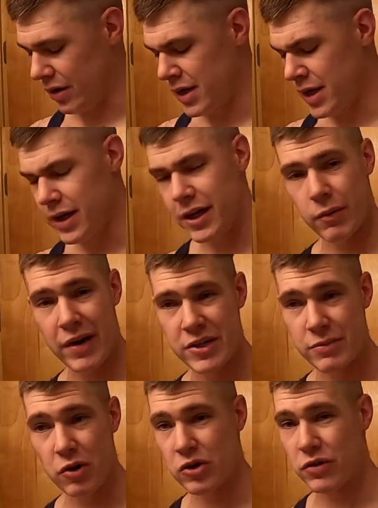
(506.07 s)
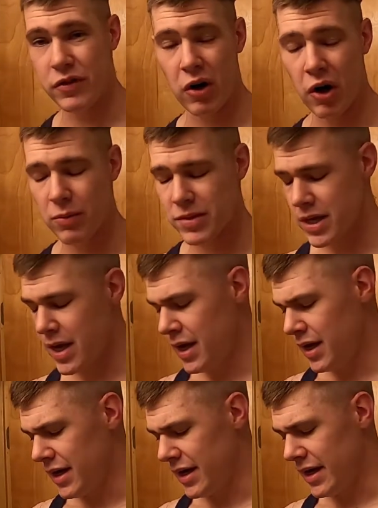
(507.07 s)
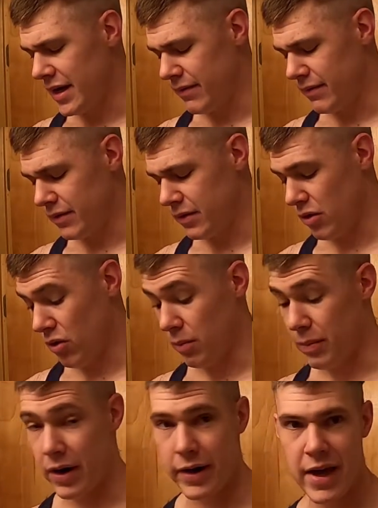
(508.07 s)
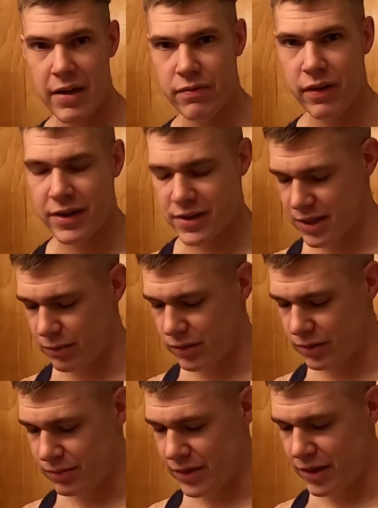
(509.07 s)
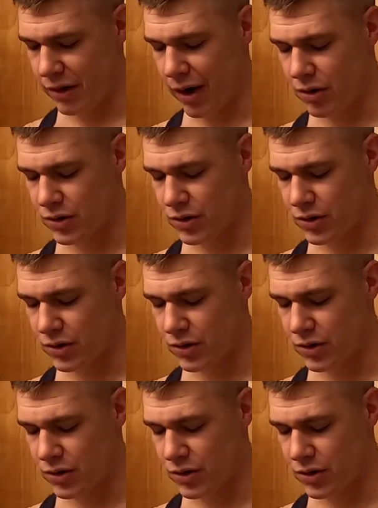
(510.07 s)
uh, your range of motion of your arms. Uh, or better yet, find someone in your